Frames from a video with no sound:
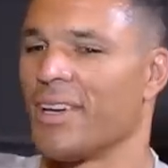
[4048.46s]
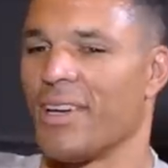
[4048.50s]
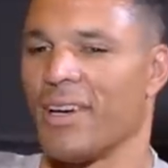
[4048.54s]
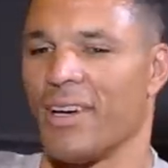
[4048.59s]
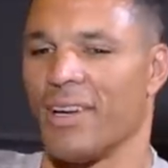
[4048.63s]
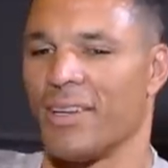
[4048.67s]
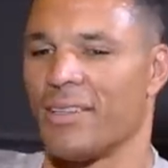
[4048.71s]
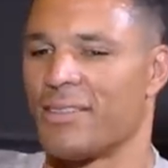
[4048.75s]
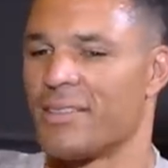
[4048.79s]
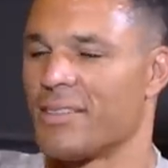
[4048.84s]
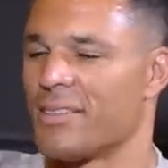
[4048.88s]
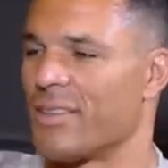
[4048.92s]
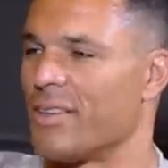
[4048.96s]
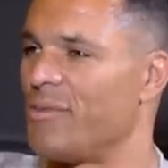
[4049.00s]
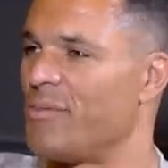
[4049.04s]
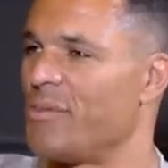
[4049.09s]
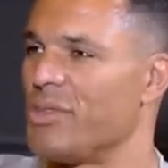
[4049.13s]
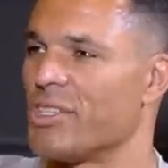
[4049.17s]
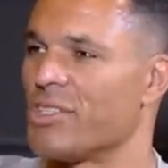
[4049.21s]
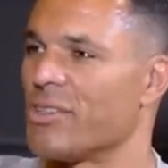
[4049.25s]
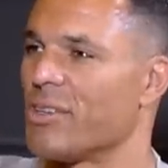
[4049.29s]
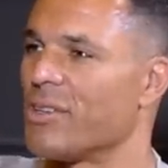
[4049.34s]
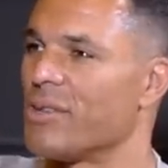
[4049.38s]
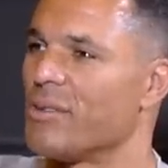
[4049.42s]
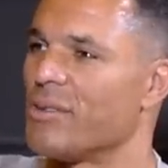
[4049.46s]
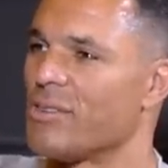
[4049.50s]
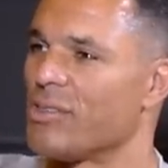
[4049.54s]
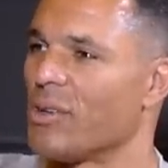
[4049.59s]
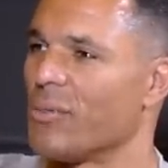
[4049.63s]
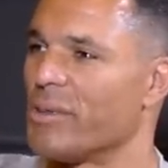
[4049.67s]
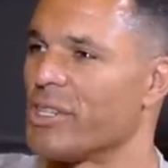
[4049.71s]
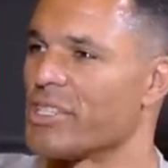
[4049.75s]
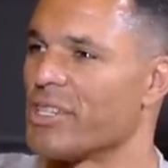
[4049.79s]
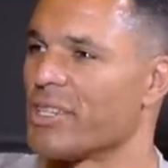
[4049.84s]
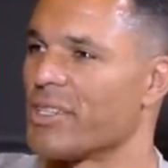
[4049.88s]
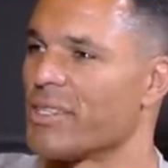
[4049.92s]
It's just giving me so so
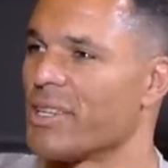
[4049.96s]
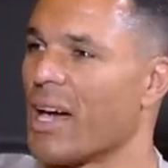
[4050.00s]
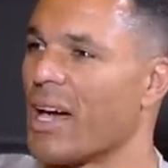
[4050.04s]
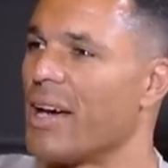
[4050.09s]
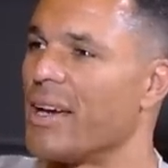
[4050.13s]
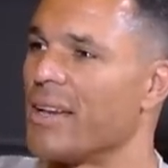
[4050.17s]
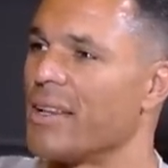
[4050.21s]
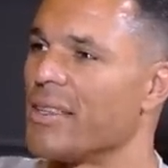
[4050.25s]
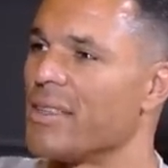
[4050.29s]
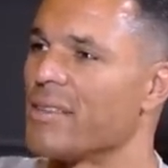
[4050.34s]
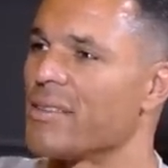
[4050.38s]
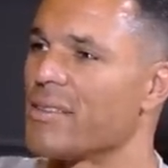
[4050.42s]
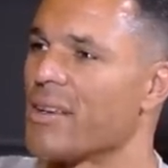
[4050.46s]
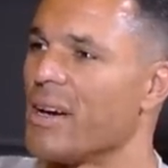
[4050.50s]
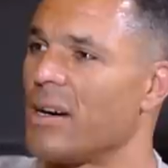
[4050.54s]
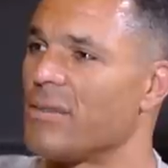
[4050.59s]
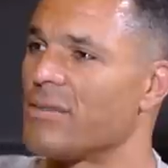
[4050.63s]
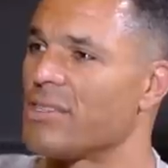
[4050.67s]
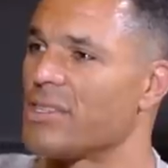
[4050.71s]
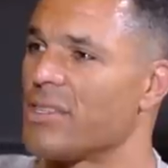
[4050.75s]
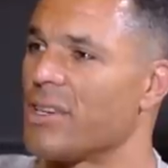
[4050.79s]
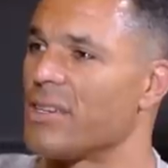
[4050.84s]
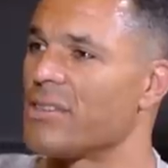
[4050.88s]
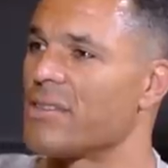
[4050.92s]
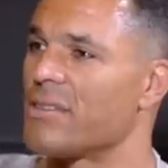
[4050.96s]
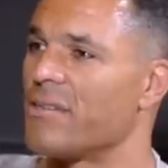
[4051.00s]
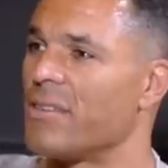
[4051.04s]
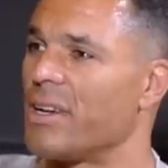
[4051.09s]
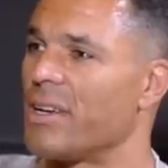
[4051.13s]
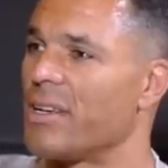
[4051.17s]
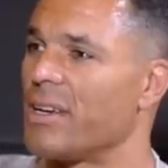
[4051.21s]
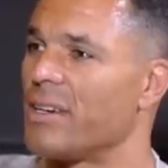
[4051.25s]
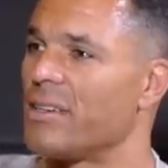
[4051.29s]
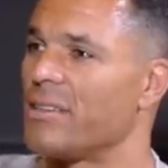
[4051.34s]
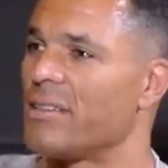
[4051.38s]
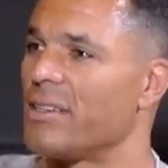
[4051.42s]
much anxiety, this conversation
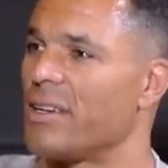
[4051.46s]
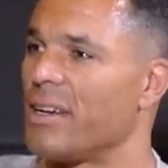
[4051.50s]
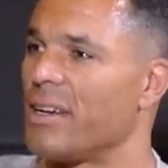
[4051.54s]
right now.